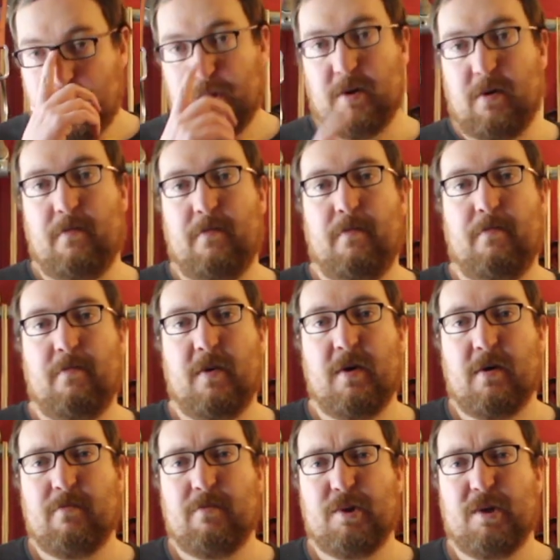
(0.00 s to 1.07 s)
some
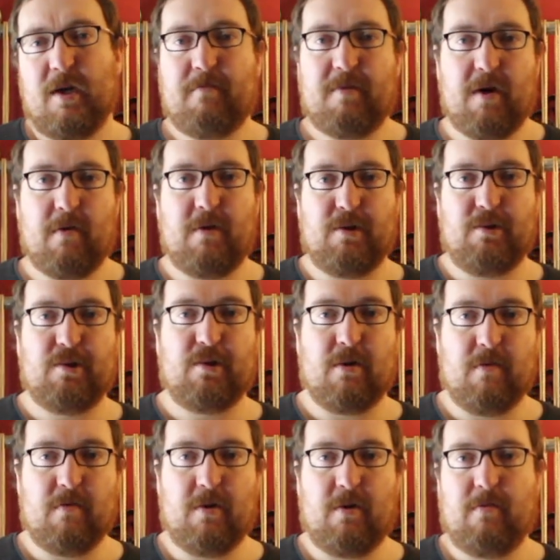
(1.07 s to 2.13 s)
slightly better ways of
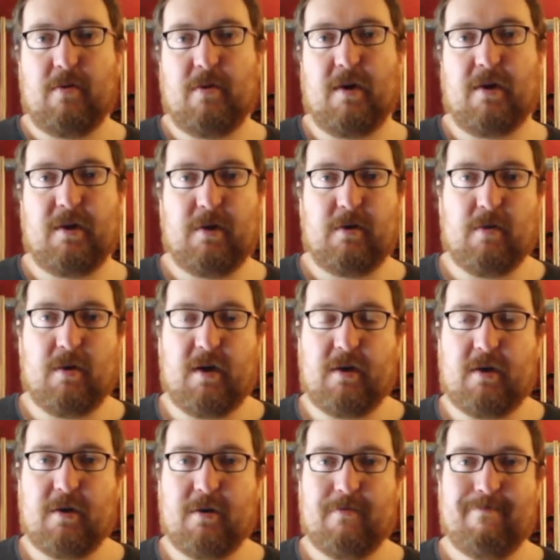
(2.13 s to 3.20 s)
storing rope that I think you'll
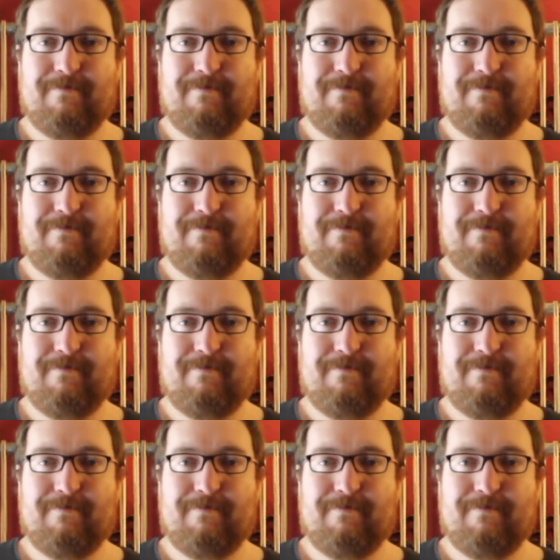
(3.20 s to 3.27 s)
like.